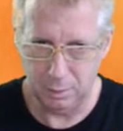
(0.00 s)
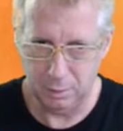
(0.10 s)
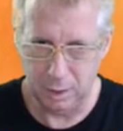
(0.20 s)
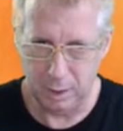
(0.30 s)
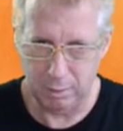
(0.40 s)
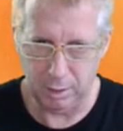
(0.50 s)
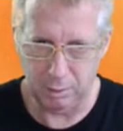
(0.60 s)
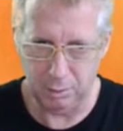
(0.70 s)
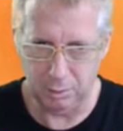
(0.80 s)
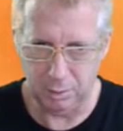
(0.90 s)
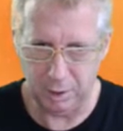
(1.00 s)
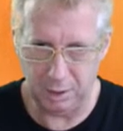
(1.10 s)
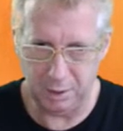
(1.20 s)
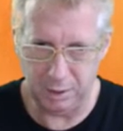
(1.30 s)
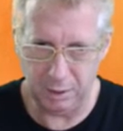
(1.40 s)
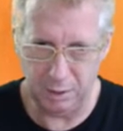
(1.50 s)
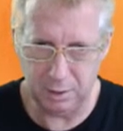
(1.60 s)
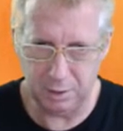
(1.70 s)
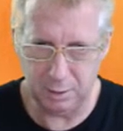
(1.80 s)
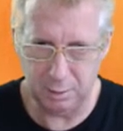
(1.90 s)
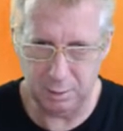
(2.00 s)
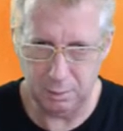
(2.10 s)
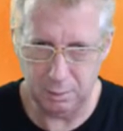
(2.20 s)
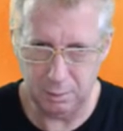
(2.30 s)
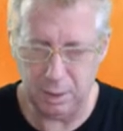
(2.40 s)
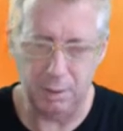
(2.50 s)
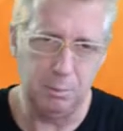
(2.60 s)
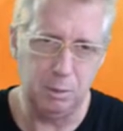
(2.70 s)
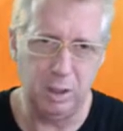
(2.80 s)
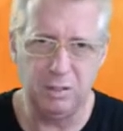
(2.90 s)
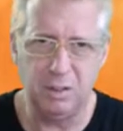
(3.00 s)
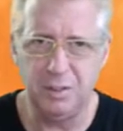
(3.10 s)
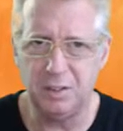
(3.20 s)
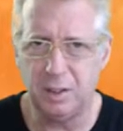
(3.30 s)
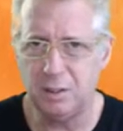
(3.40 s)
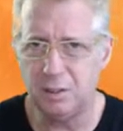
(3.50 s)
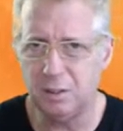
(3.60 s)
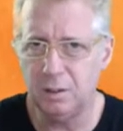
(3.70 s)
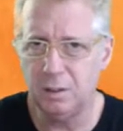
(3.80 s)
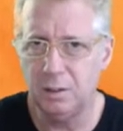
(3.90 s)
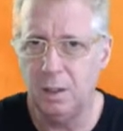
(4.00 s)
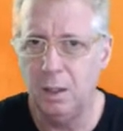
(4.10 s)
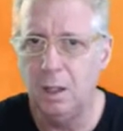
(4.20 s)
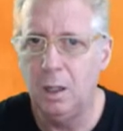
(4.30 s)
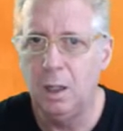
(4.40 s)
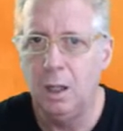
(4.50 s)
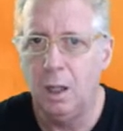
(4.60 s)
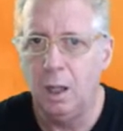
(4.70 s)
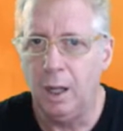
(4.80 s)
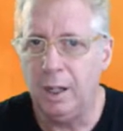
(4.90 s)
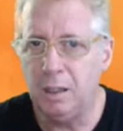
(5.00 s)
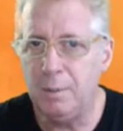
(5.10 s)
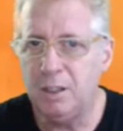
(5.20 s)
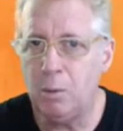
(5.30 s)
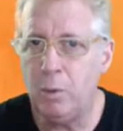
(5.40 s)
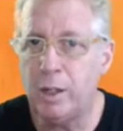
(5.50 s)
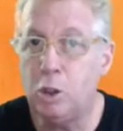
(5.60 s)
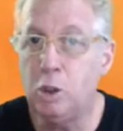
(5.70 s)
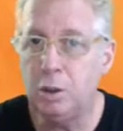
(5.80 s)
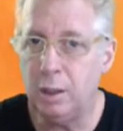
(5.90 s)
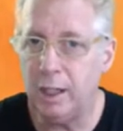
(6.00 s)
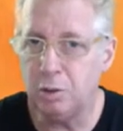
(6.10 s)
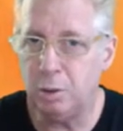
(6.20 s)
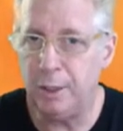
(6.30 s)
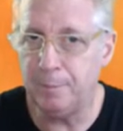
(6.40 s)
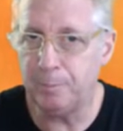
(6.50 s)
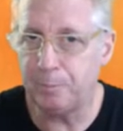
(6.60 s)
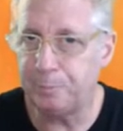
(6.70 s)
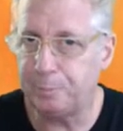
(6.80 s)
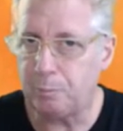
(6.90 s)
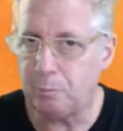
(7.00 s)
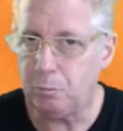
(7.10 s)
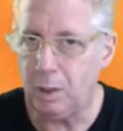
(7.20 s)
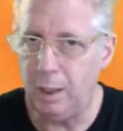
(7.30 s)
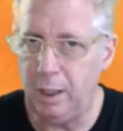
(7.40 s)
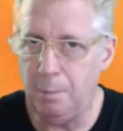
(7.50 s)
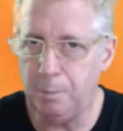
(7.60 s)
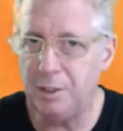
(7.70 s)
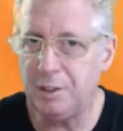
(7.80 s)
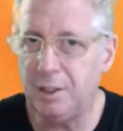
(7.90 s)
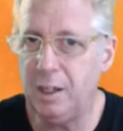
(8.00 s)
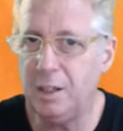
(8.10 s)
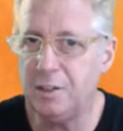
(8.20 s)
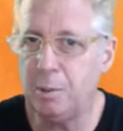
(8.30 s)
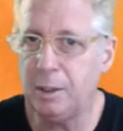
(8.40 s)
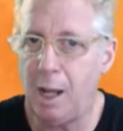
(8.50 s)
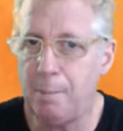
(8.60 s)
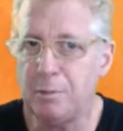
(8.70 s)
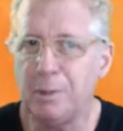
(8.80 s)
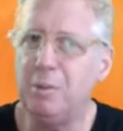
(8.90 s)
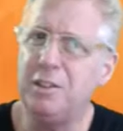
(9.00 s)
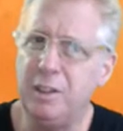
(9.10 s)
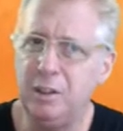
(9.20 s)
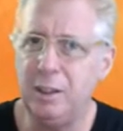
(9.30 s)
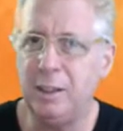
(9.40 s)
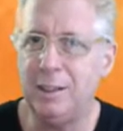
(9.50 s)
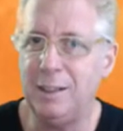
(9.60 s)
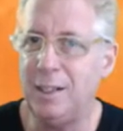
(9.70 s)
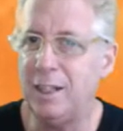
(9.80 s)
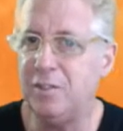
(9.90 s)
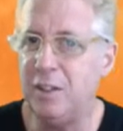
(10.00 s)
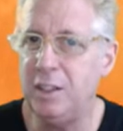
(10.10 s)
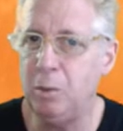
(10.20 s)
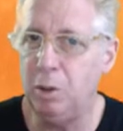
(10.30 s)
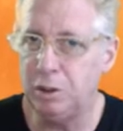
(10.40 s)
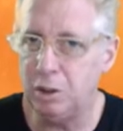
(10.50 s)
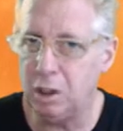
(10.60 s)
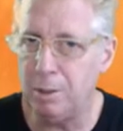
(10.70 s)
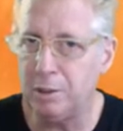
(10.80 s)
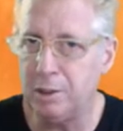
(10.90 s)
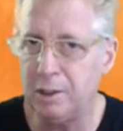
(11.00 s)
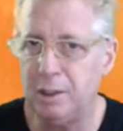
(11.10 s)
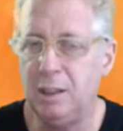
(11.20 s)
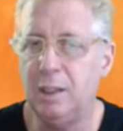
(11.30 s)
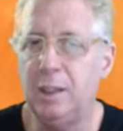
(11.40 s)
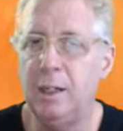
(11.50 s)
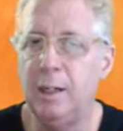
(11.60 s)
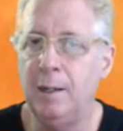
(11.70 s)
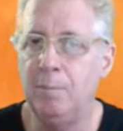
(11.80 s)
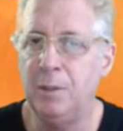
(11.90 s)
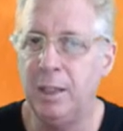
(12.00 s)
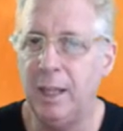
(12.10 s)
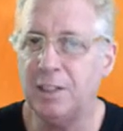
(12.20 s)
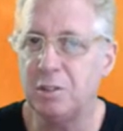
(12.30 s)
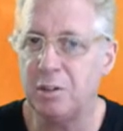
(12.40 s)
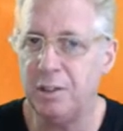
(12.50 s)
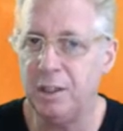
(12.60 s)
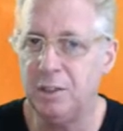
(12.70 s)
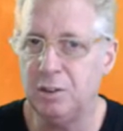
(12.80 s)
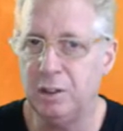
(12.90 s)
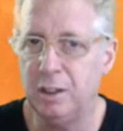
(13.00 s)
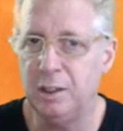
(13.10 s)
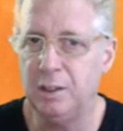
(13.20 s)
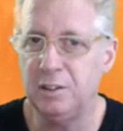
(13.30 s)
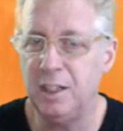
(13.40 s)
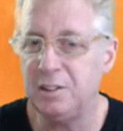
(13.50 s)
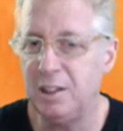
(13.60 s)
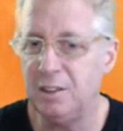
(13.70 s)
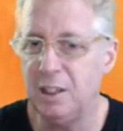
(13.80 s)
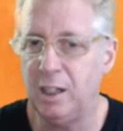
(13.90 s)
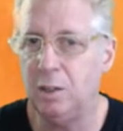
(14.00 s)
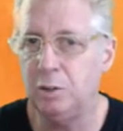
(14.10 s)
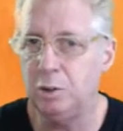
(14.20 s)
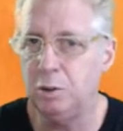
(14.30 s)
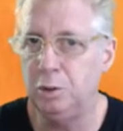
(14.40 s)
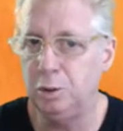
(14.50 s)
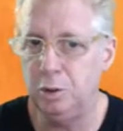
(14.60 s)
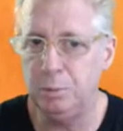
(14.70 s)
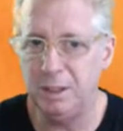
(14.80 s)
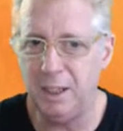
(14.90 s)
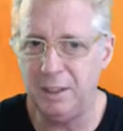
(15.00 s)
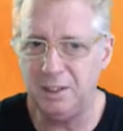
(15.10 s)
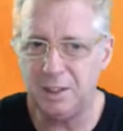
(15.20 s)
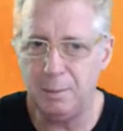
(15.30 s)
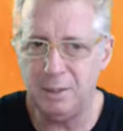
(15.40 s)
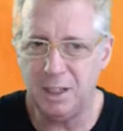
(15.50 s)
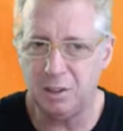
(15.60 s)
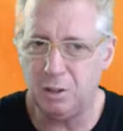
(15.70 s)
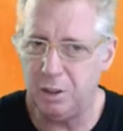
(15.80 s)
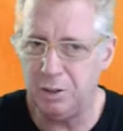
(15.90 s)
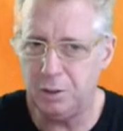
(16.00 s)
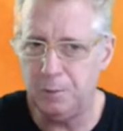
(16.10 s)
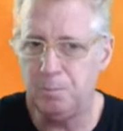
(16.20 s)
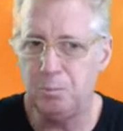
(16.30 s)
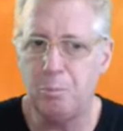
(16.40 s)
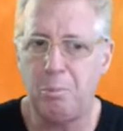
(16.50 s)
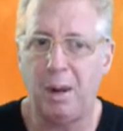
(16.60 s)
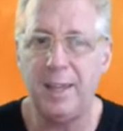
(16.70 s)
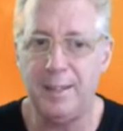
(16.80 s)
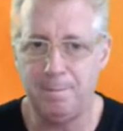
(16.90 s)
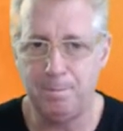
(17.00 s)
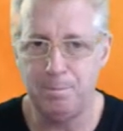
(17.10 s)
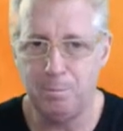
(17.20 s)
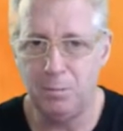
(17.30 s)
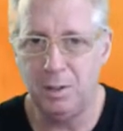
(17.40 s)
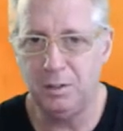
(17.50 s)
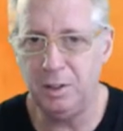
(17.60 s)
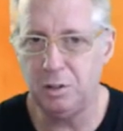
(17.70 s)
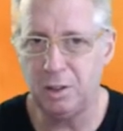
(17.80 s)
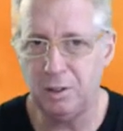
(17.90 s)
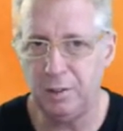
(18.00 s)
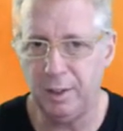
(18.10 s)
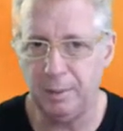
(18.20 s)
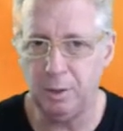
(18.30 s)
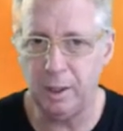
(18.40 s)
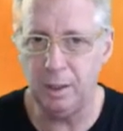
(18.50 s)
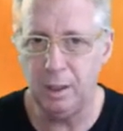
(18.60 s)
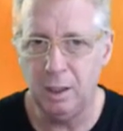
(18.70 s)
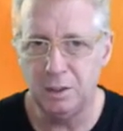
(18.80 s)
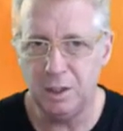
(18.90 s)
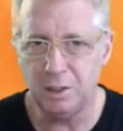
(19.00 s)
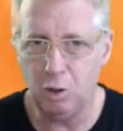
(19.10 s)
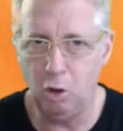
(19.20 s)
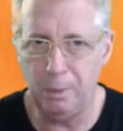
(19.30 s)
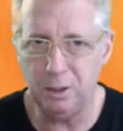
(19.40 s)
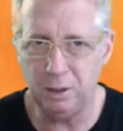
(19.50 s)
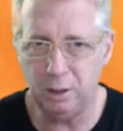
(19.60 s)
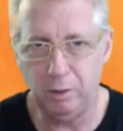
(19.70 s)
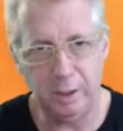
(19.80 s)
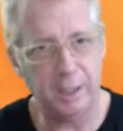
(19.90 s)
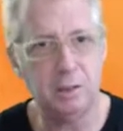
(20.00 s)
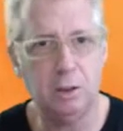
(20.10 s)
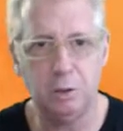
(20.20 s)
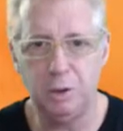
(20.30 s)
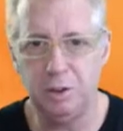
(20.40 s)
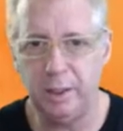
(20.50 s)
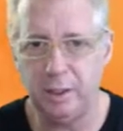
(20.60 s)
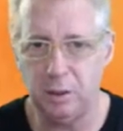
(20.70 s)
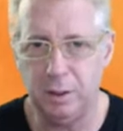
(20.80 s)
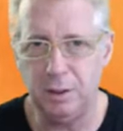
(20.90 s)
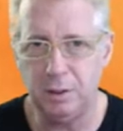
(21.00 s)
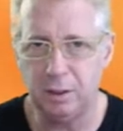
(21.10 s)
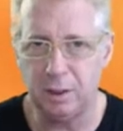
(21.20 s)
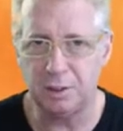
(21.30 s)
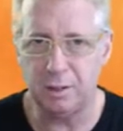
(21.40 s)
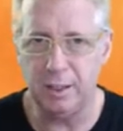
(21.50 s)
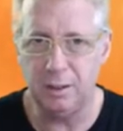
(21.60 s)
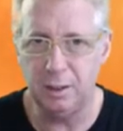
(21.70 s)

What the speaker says: around 10 seconds, is it? Yeah, more or less 15 seconds. And in the meantime, we could actually press here and see what happens. But we'll see in the next video. We'll talk about the extra things, okay, the settings and how to do it. But this time, just going to play the introduction of the game. Okay, chest opens. We get 29 coins. That's great.